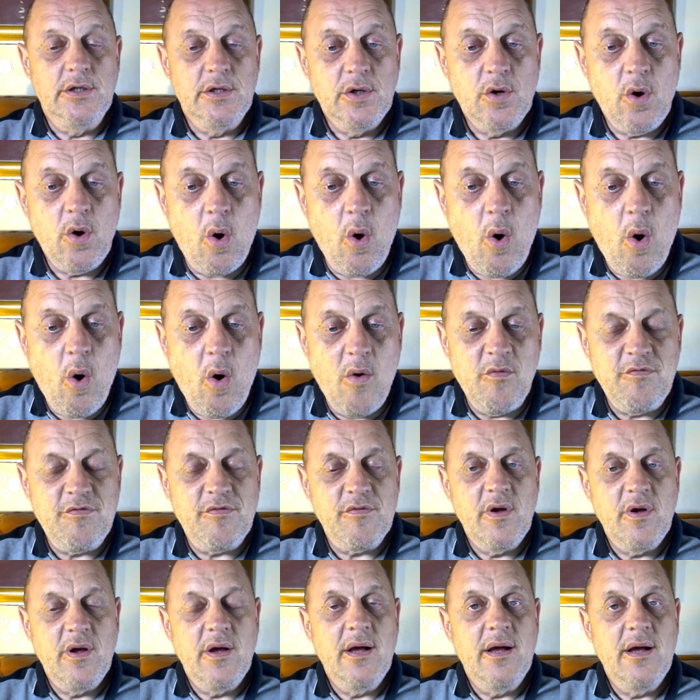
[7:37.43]
of
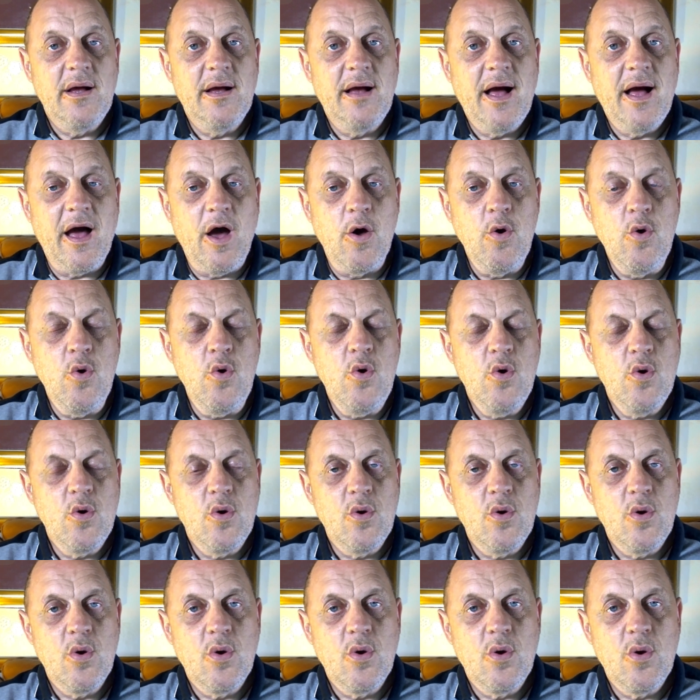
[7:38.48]
how
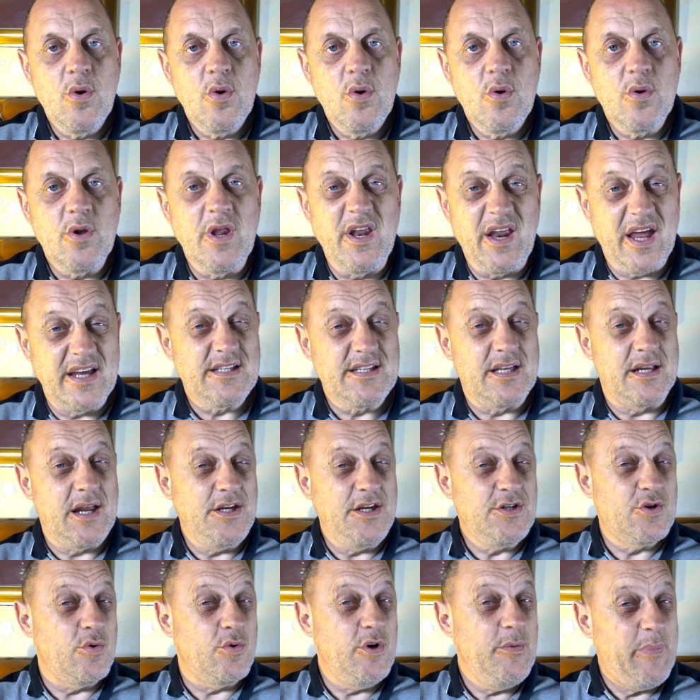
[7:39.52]
the rest of the night's
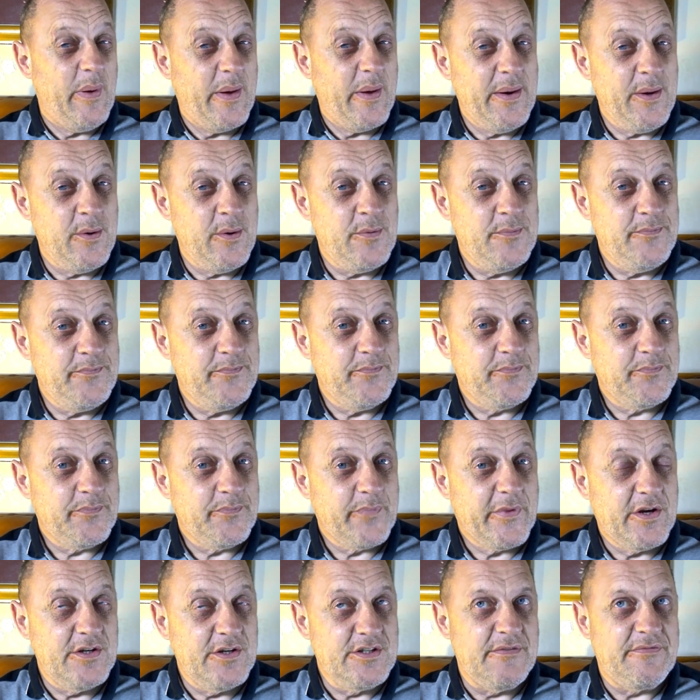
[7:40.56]
going to pan out.
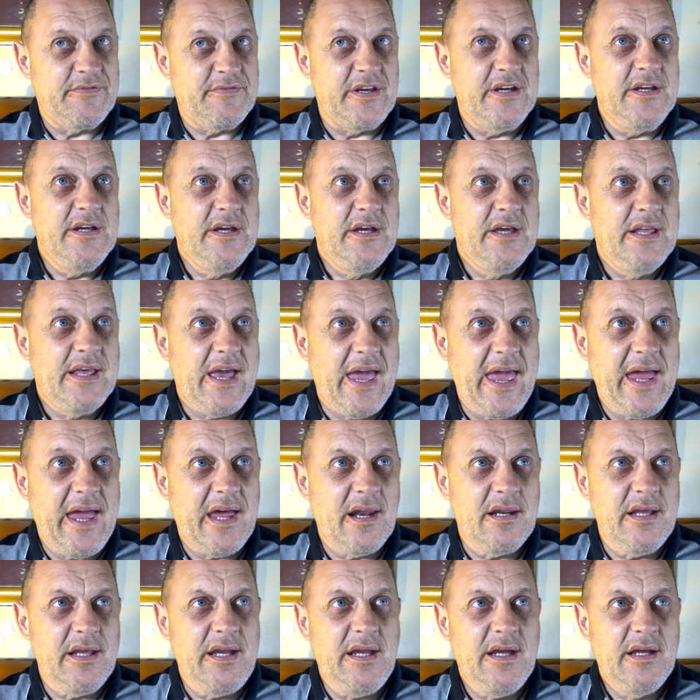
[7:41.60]
Because if the
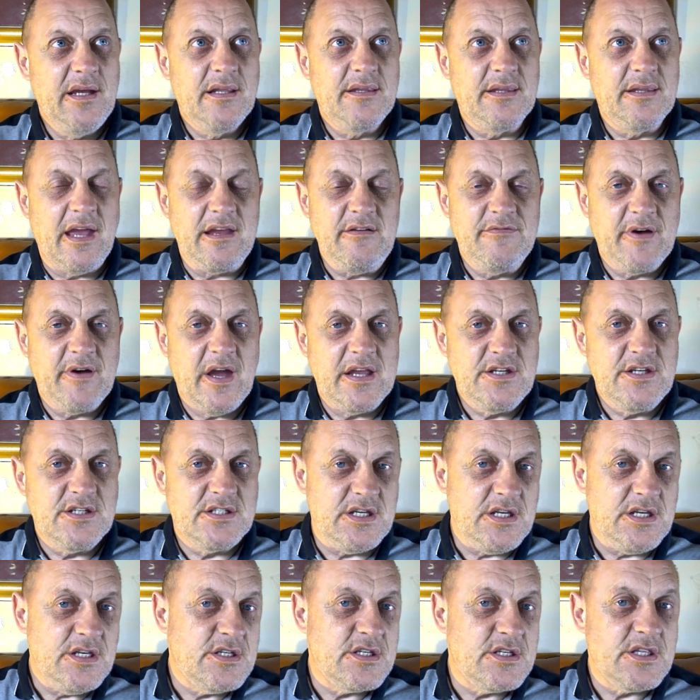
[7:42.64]
early knife edge
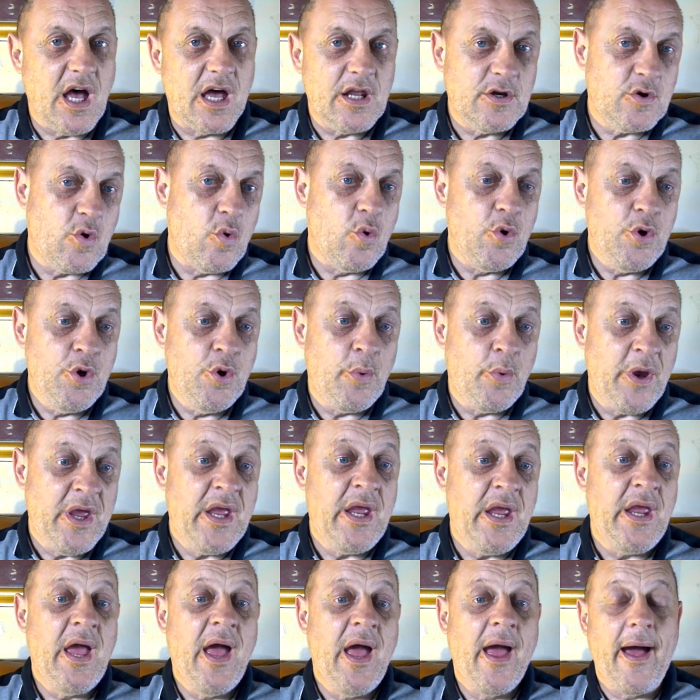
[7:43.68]
seats start going the
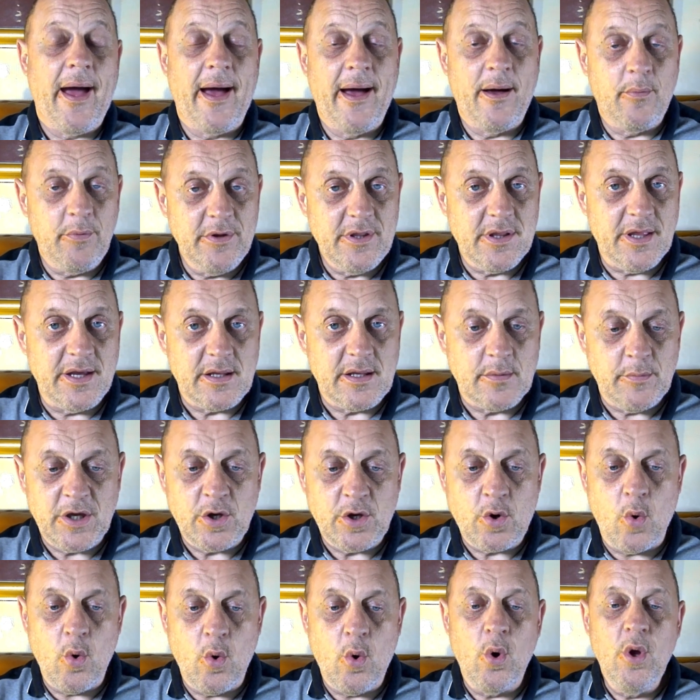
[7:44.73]
way I would like them to
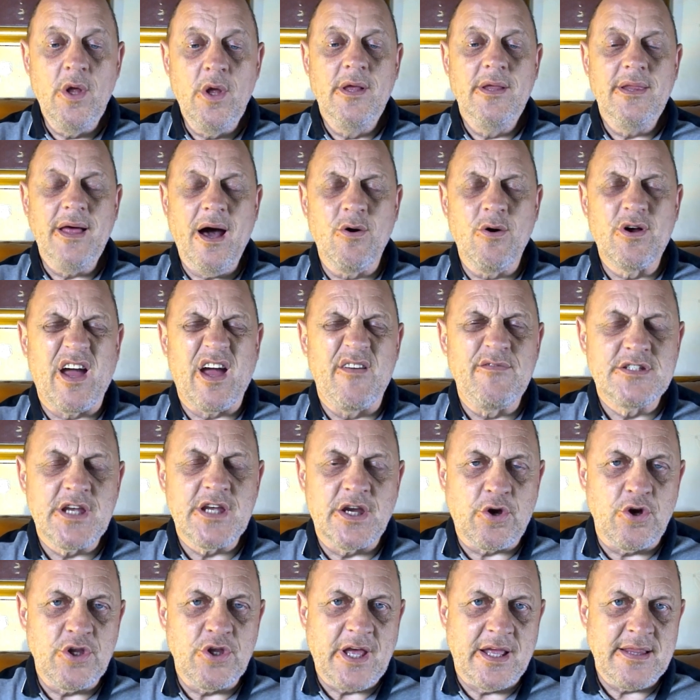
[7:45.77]
go, that'll give us a
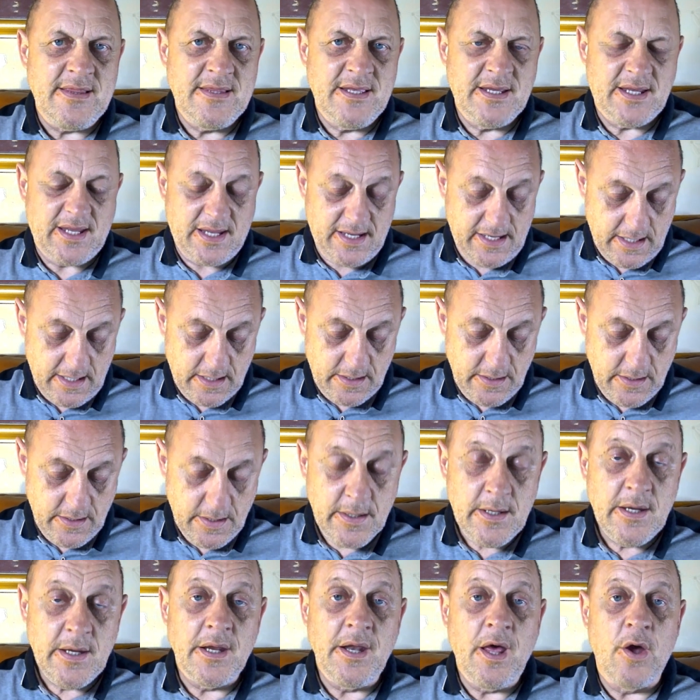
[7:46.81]
good indicator
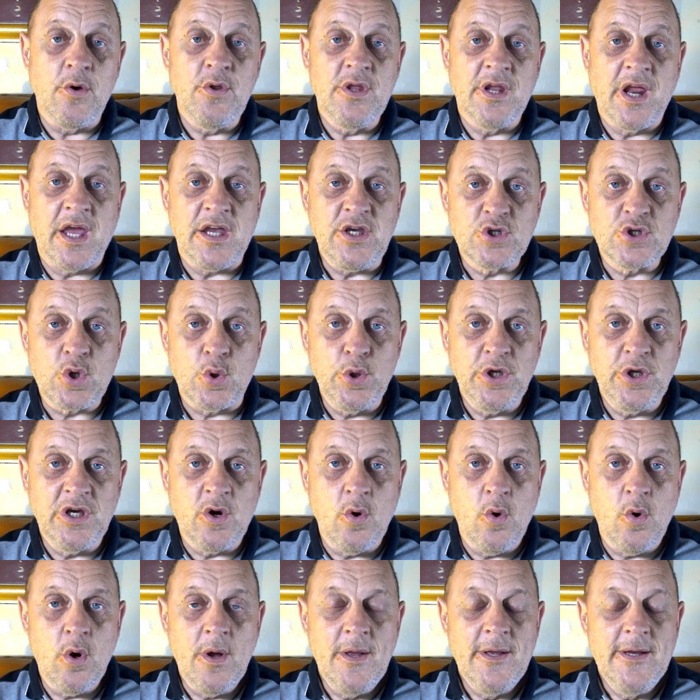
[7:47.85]
on how the night's going to
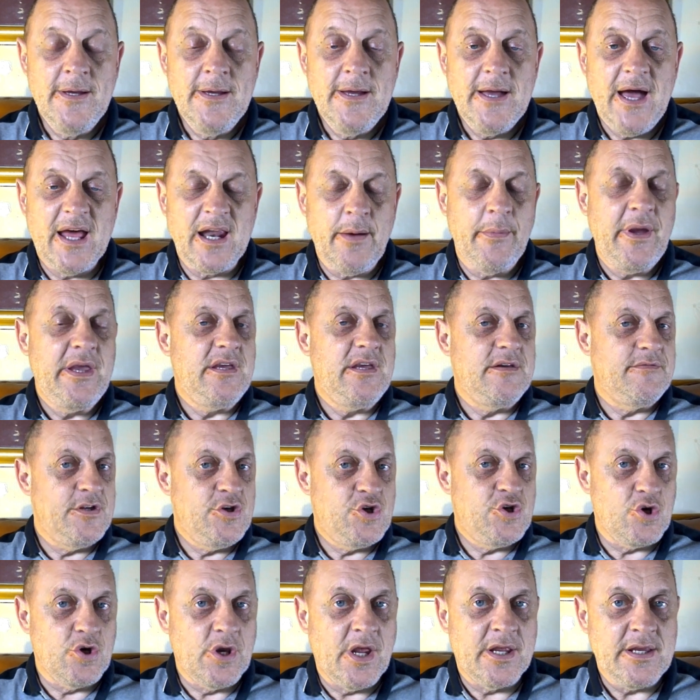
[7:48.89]
go. And I might even
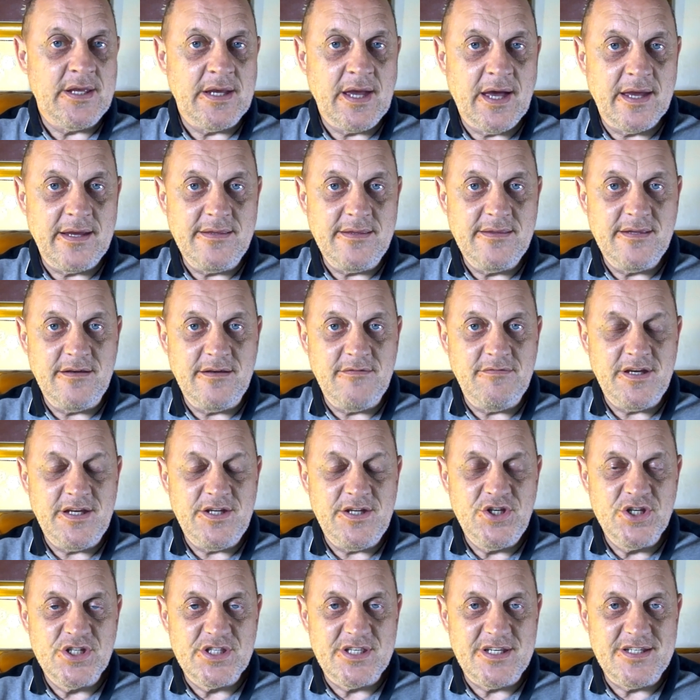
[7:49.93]
tune into ITV
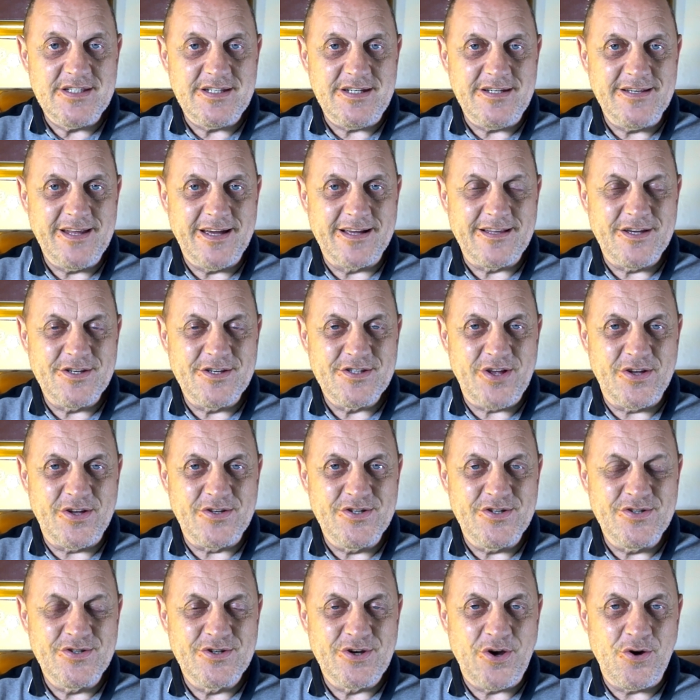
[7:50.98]
just to see Nicola
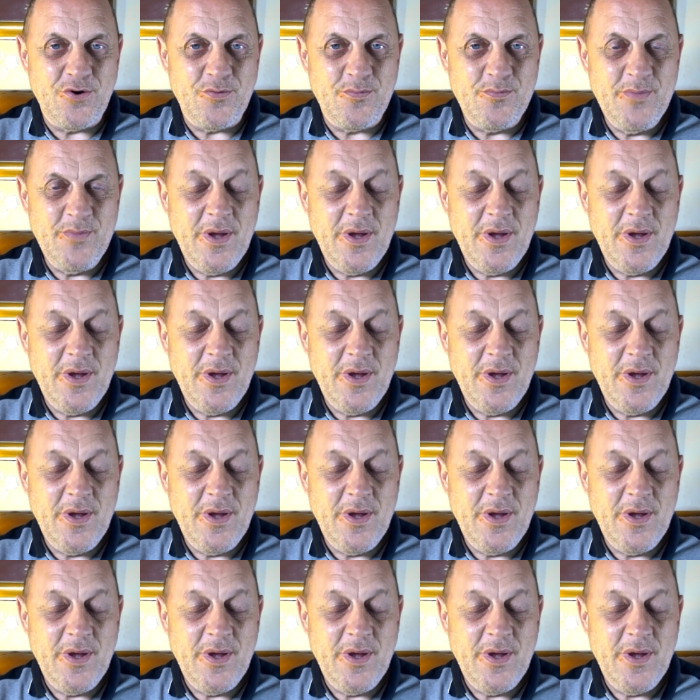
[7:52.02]
Sturgeon's cooking